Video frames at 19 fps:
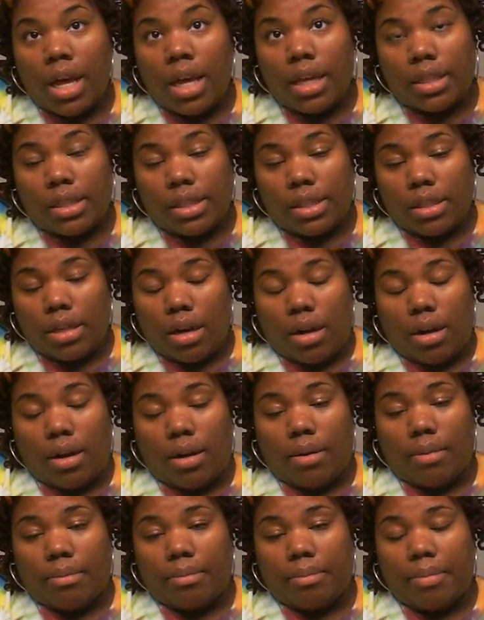It's
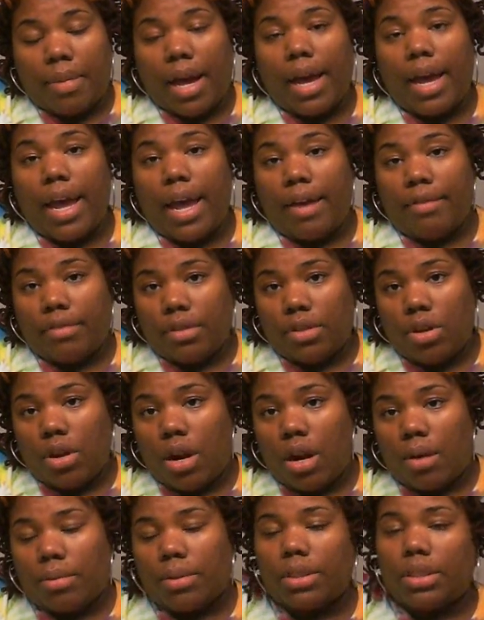by
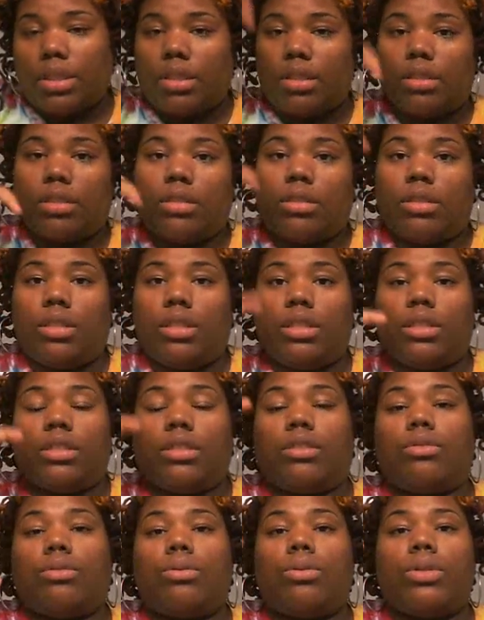Avatar, which is in a
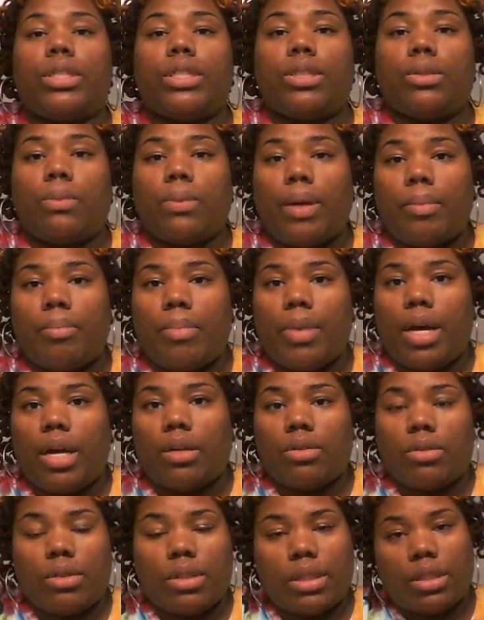little orange and white
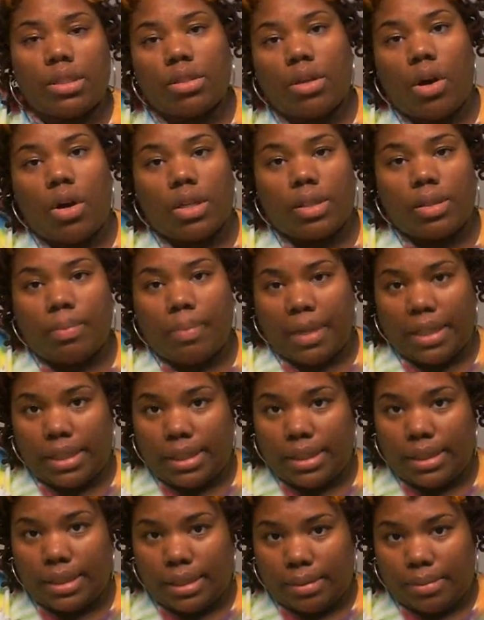bottle, and it's called
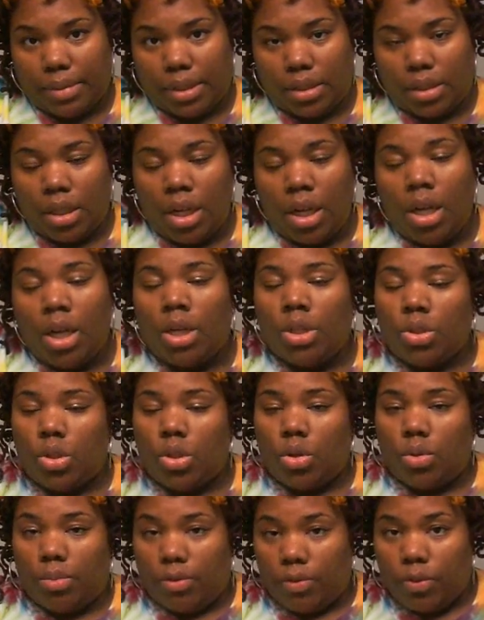Spice Cinnamon.
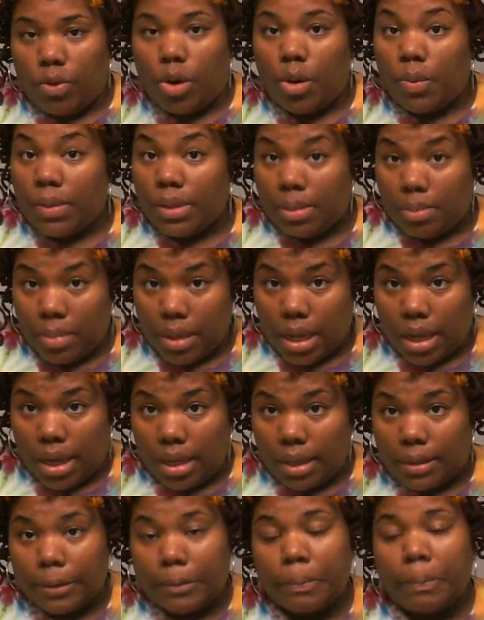So before it was
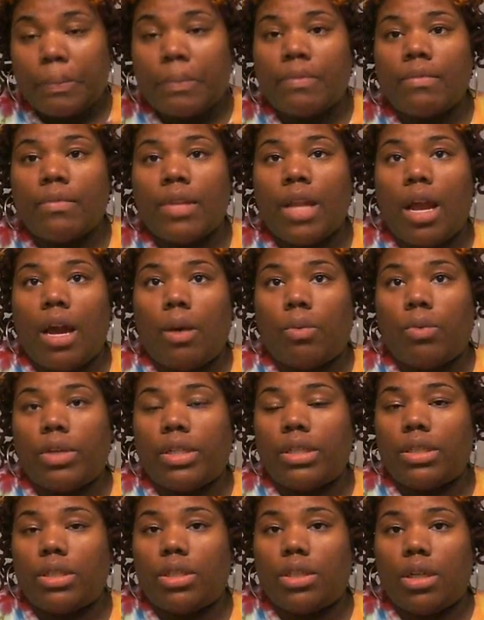blonde, I
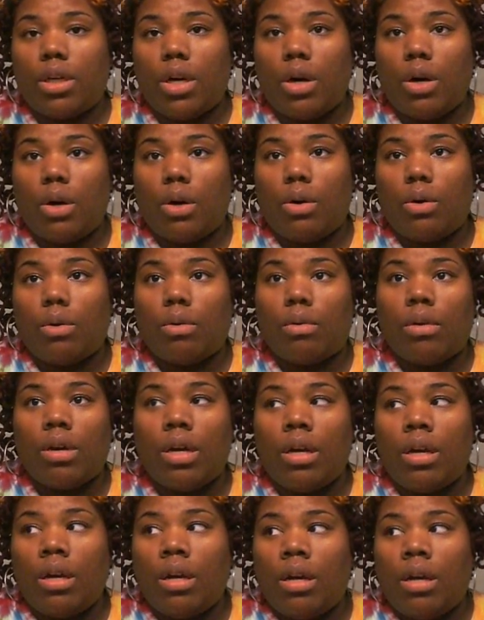wanted to go,
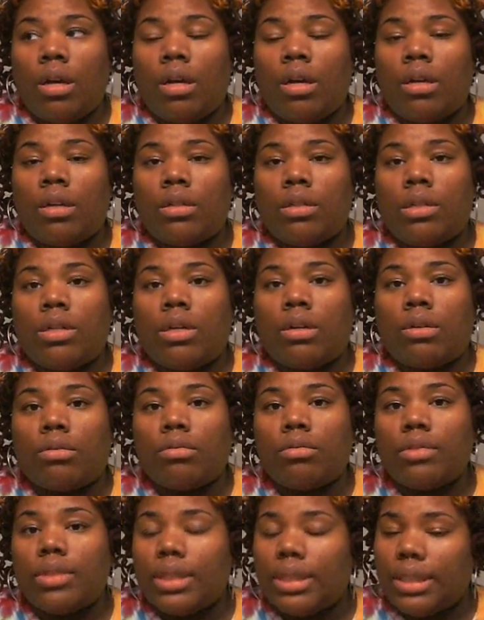you know,
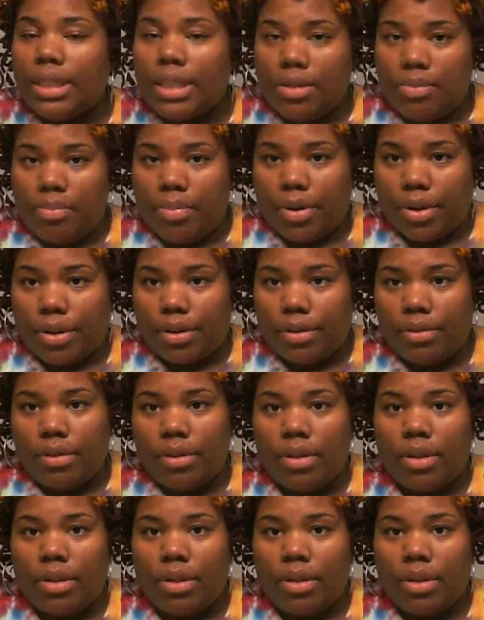deeper.